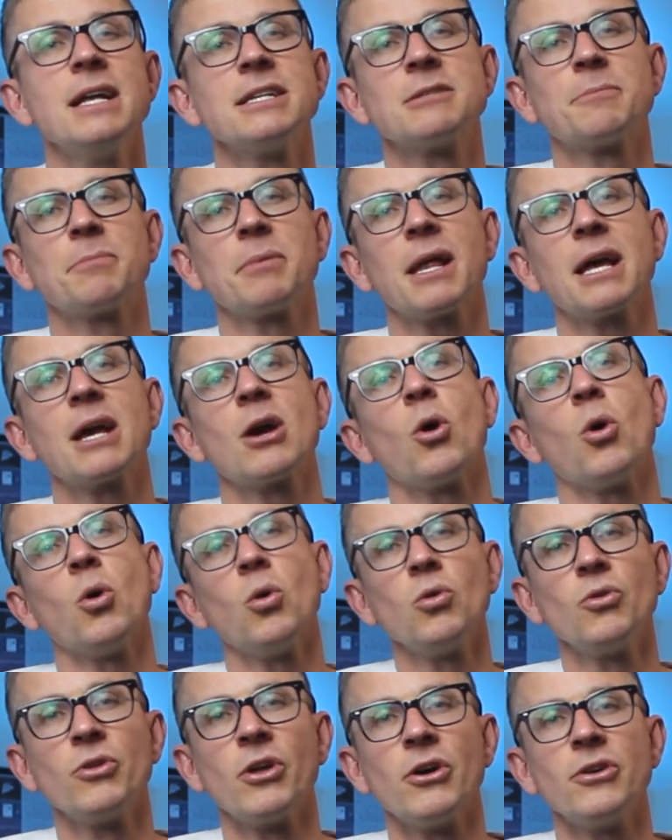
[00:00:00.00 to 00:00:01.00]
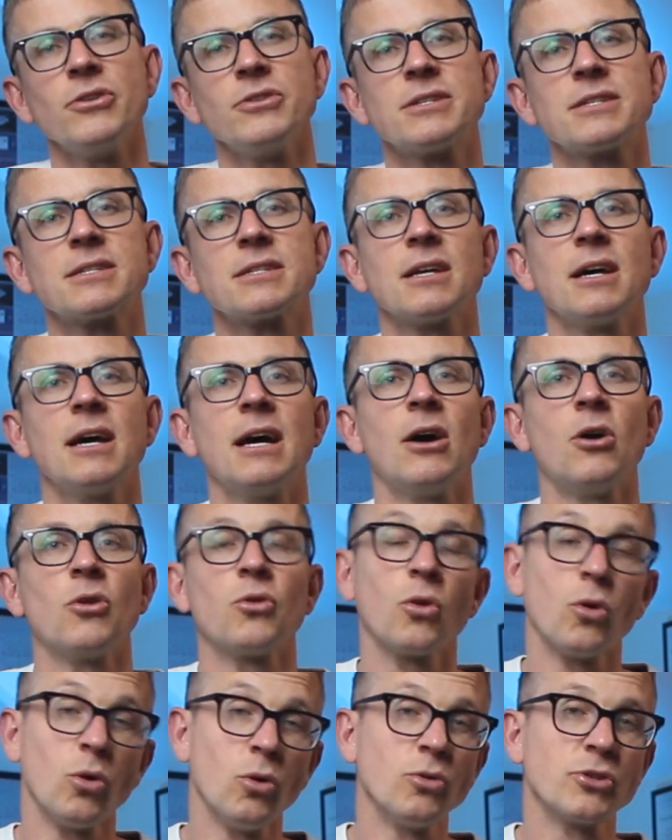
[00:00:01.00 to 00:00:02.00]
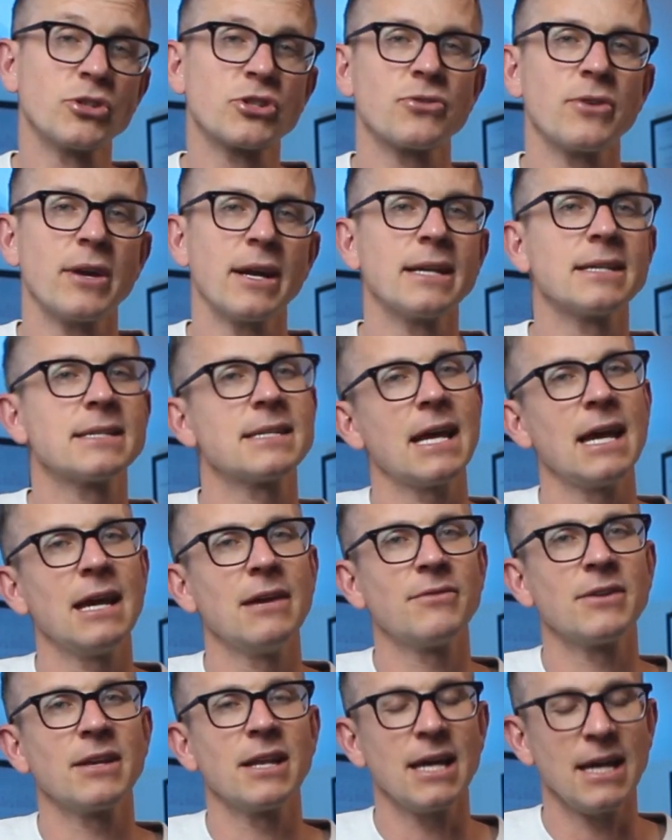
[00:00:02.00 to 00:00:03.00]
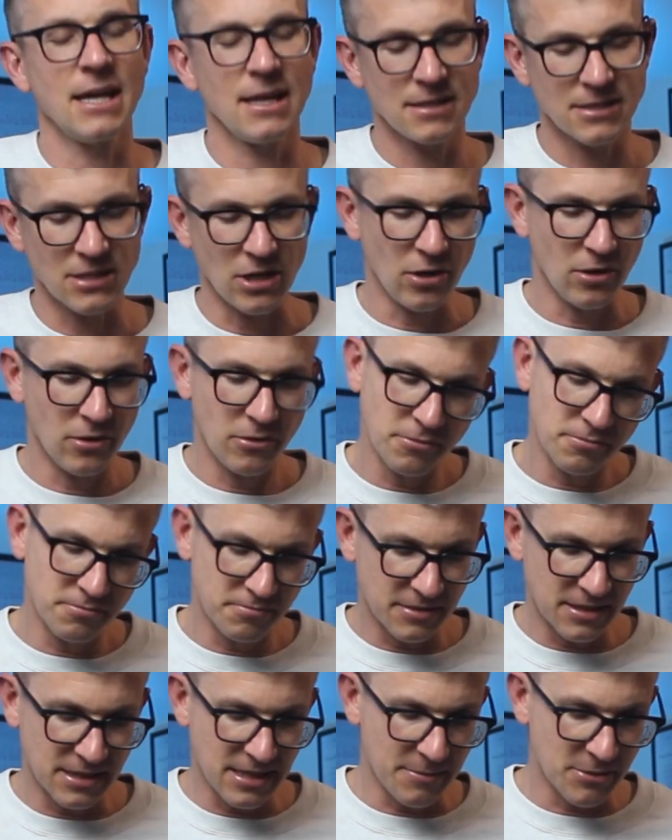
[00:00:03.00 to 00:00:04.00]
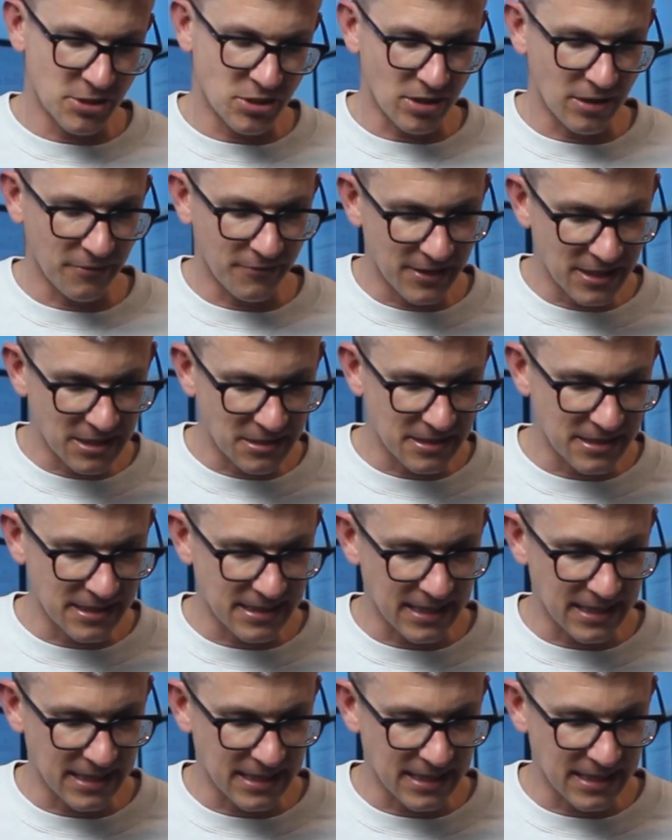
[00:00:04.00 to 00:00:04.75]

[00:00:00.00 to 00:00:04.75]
to play all notes on all strings evenly. So to demonstrate for this